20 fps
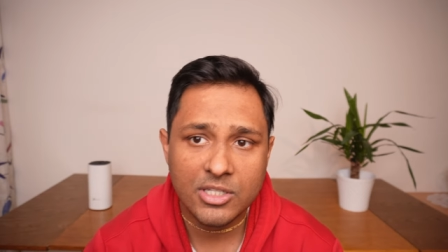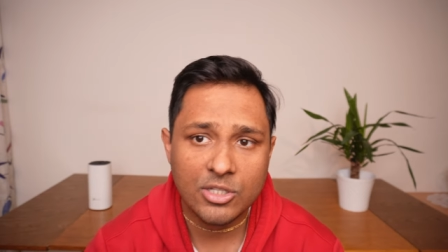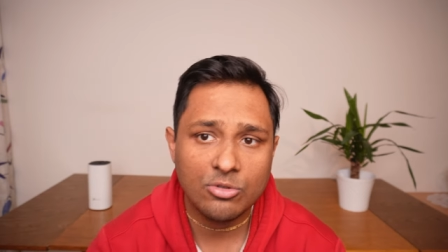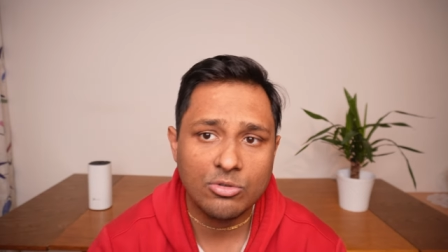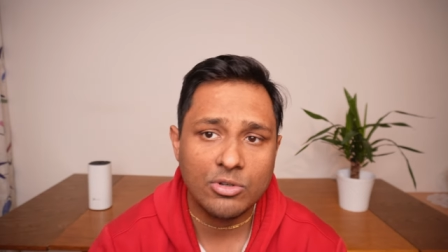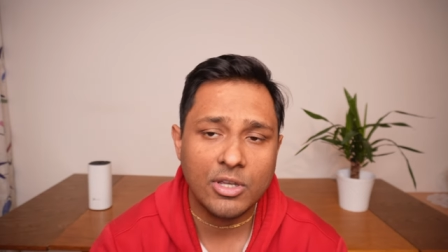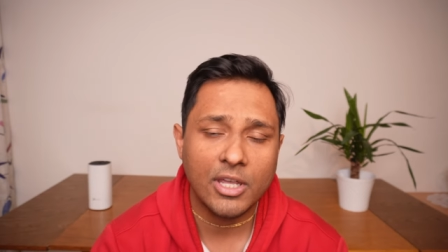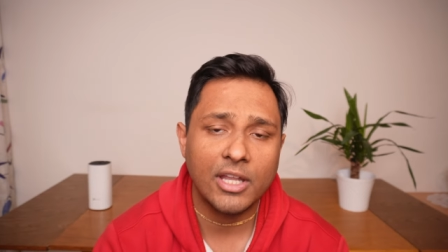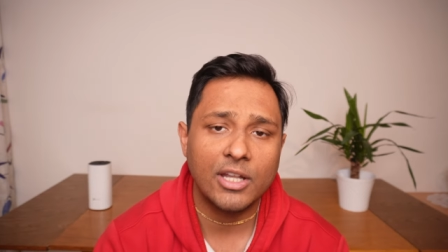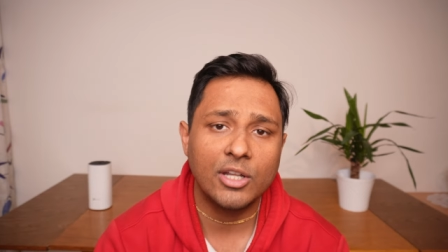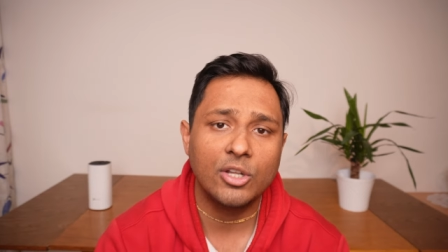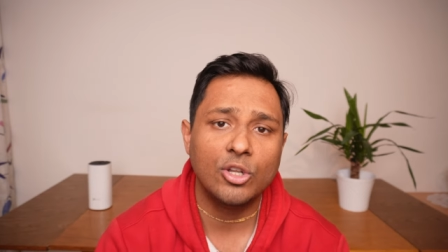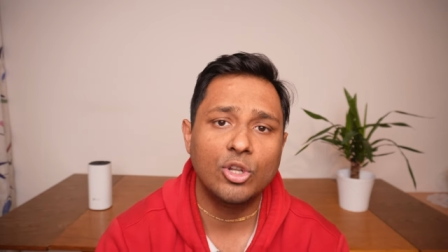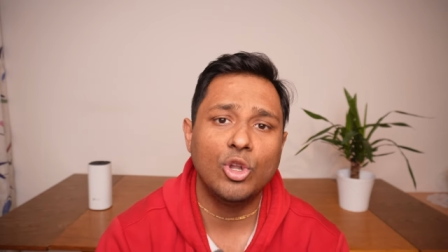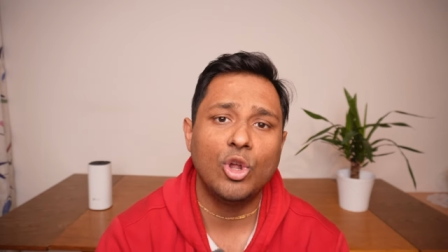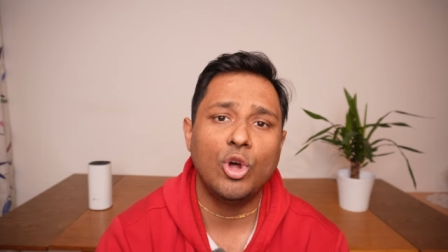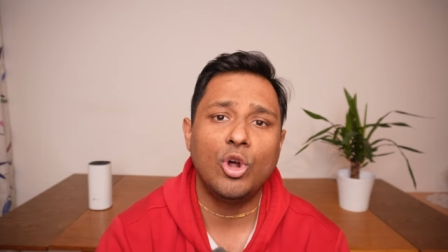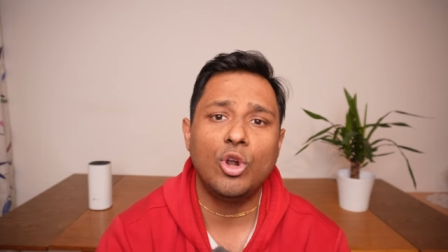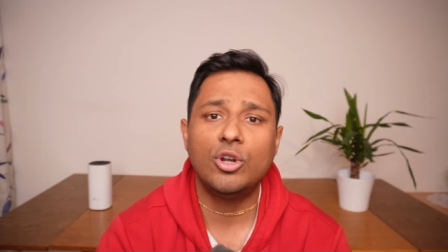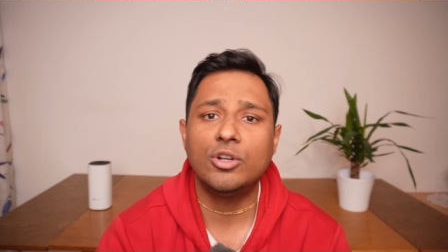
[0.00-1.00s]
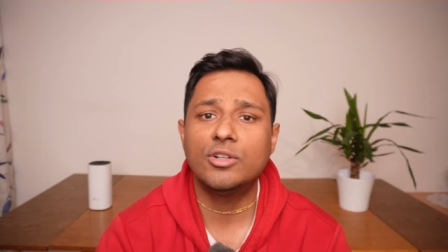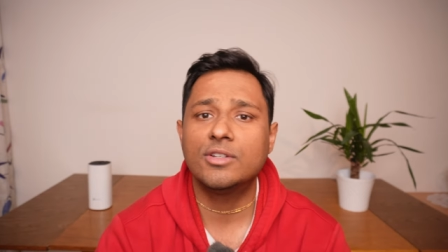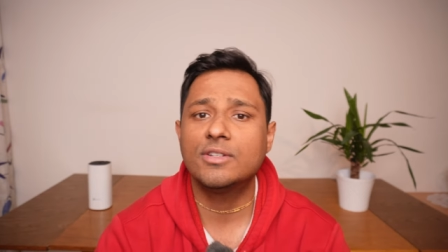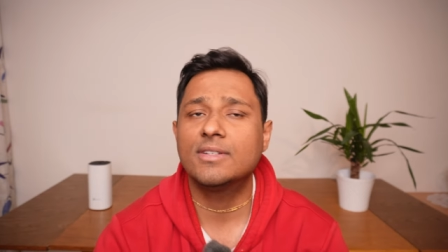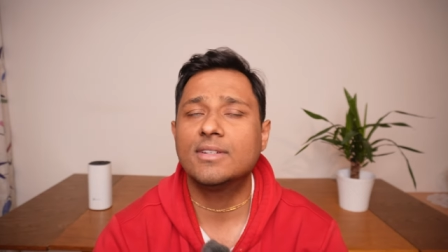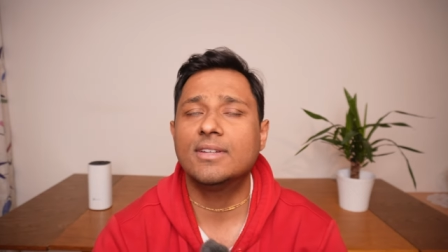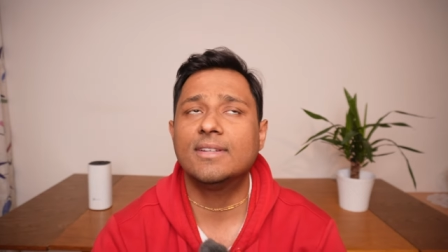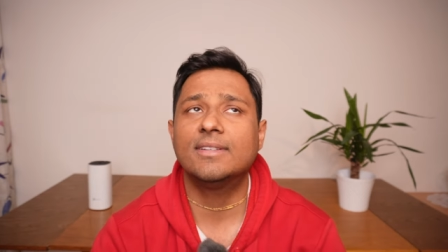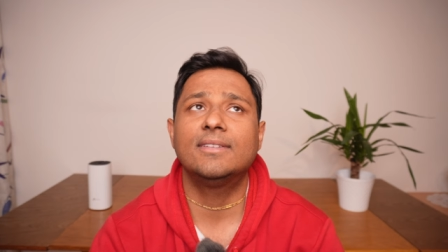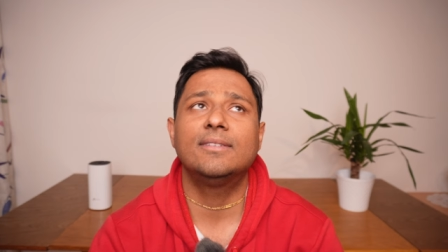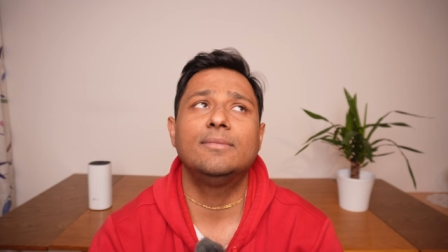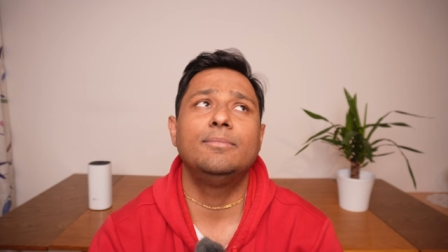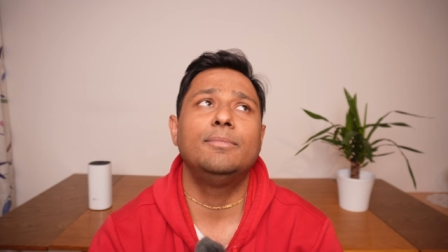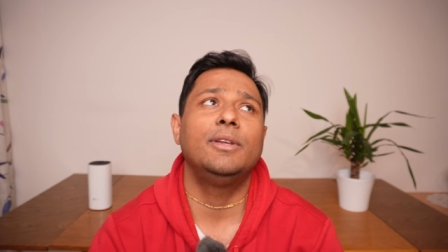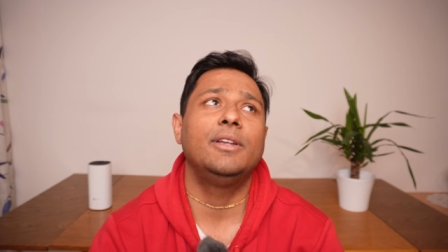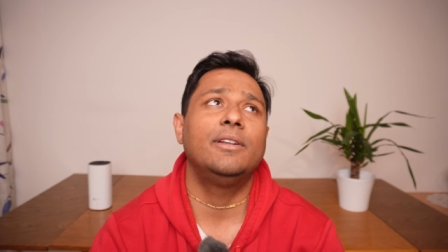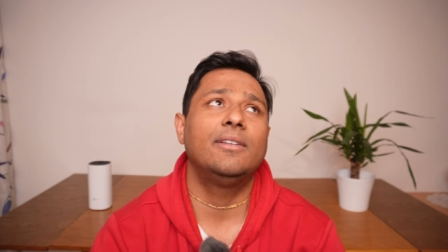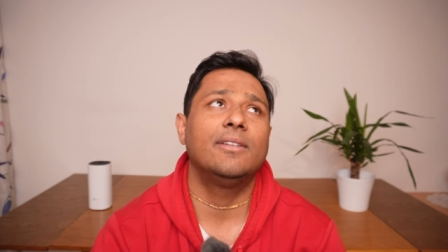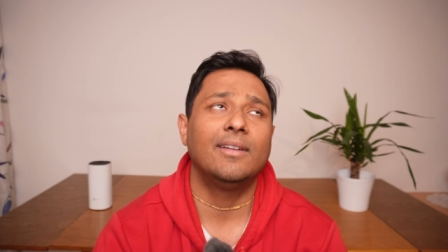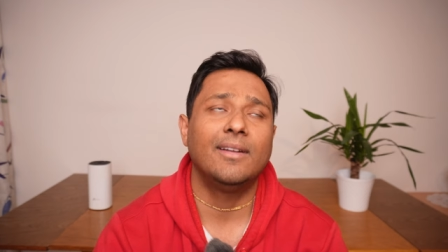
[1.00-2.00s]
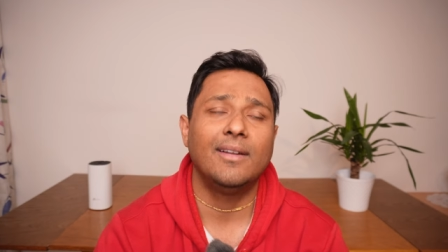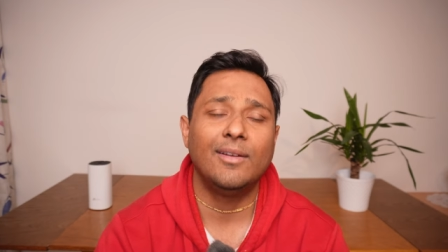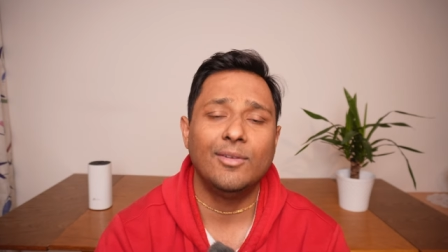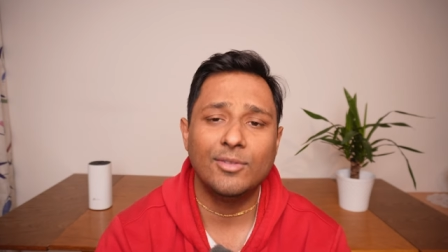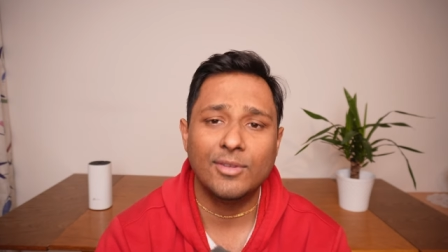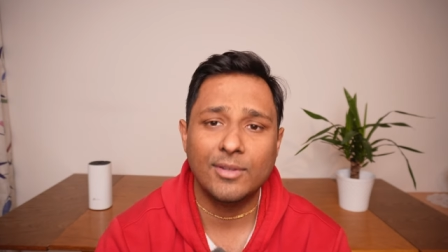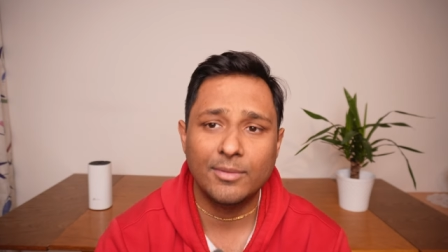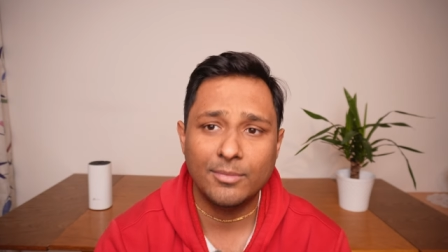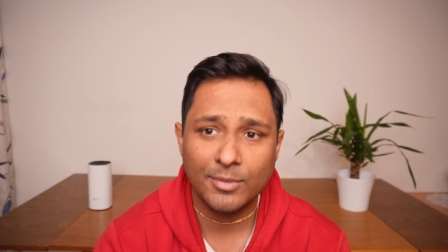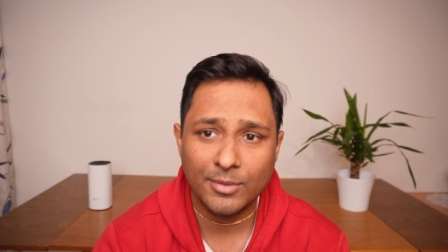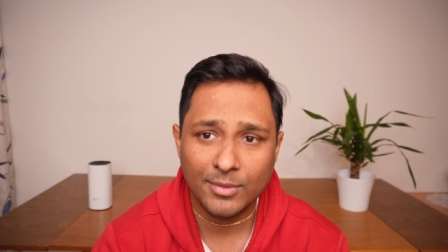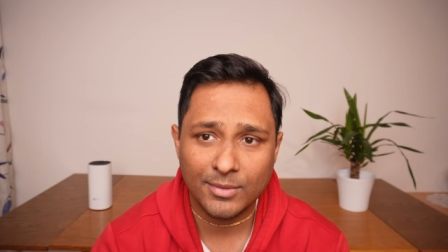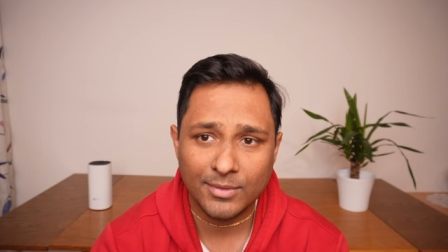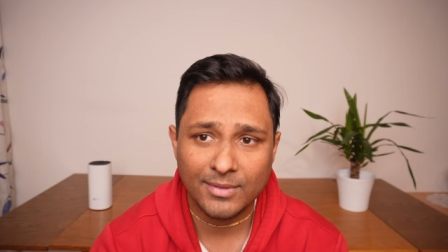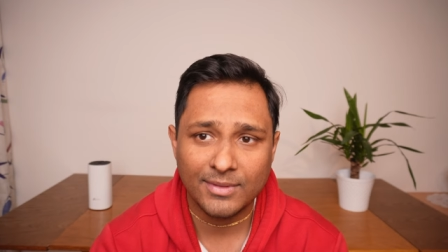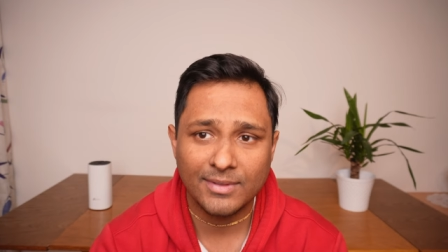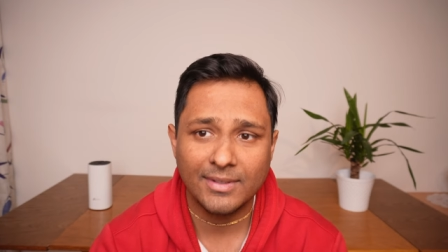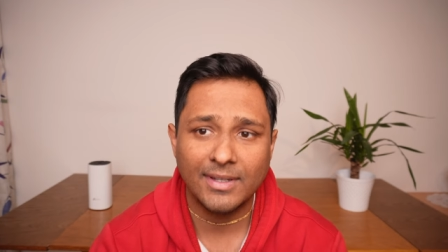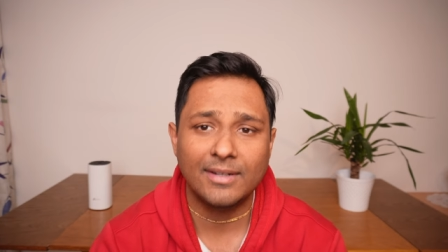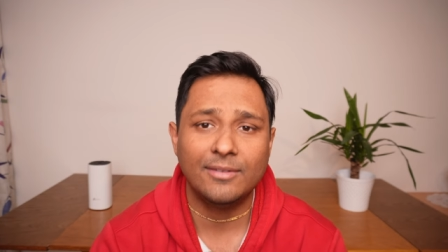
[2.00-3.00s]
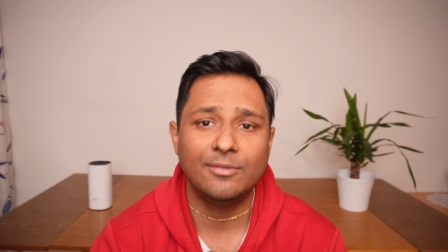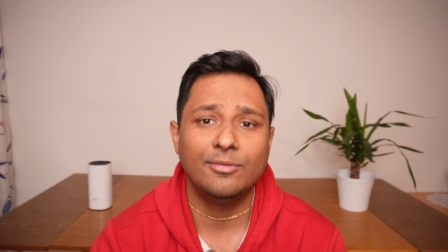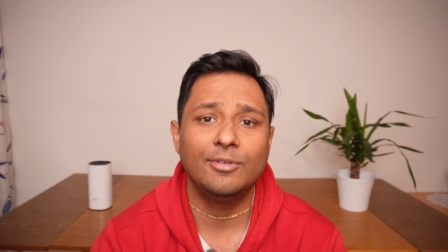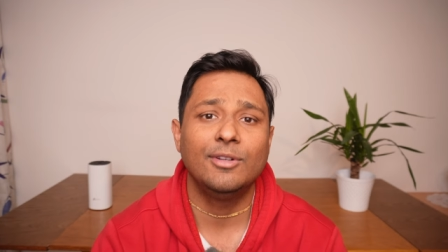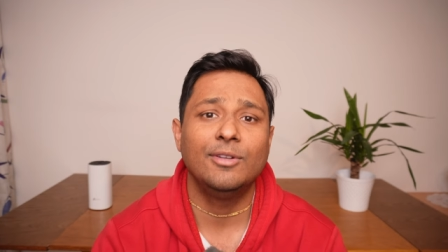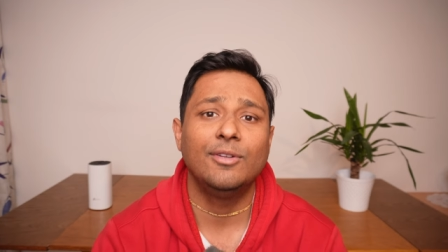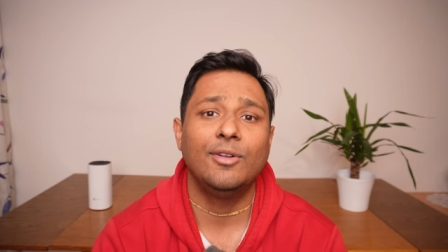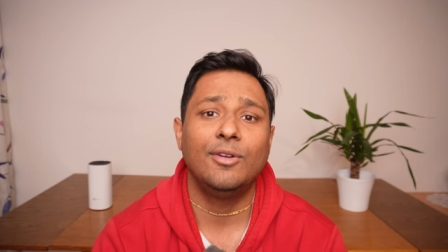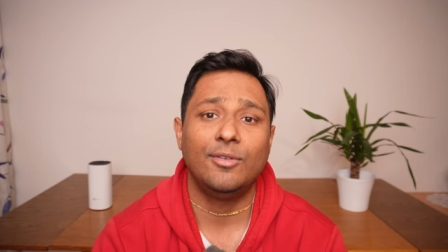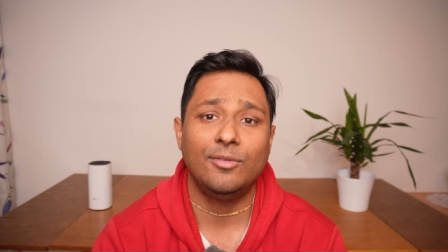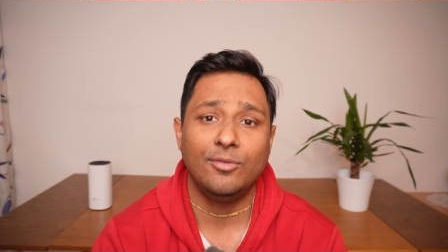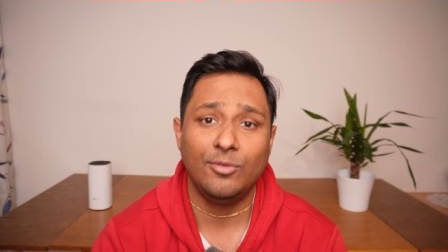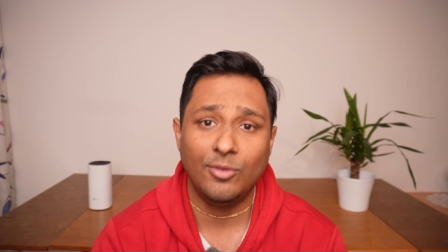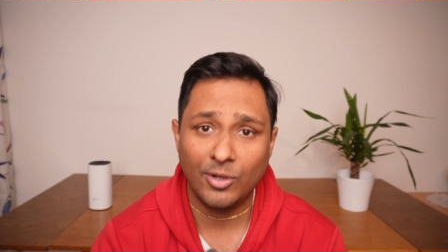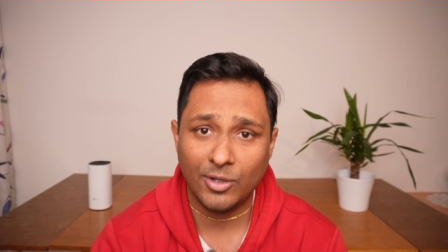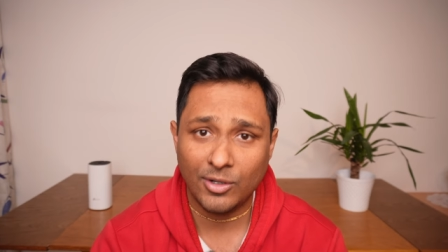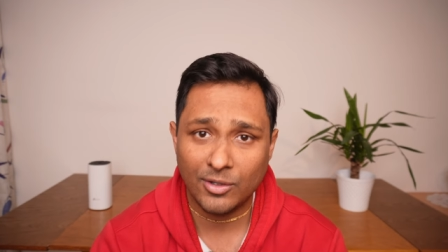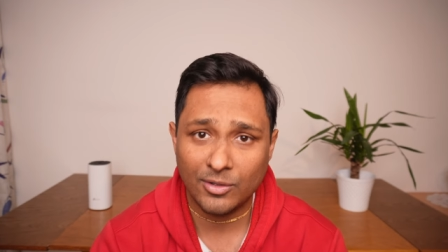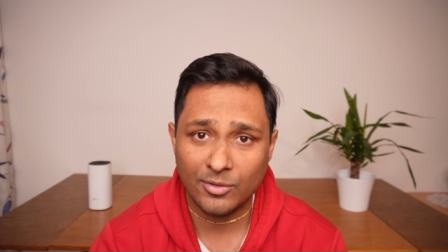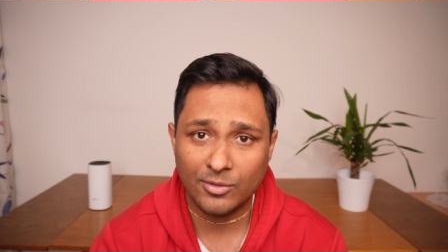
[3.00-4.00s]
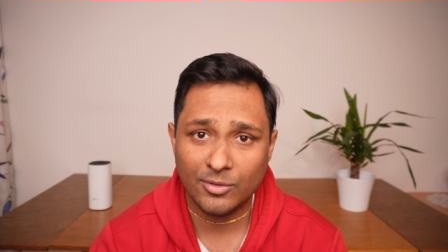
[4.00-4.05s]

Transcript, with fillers: You cannot just beat around the bush, that will not work,